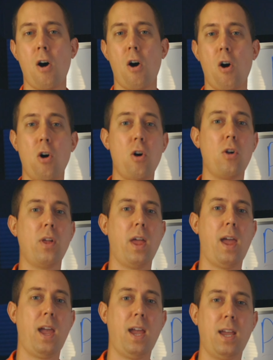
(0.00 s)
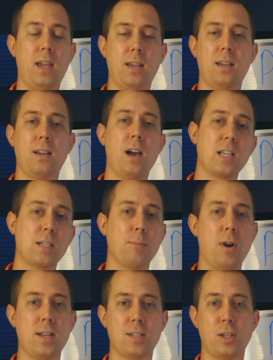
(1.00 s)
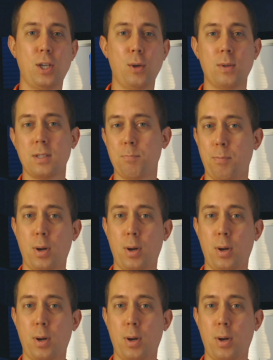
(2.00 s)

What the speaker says: all a customer has to do is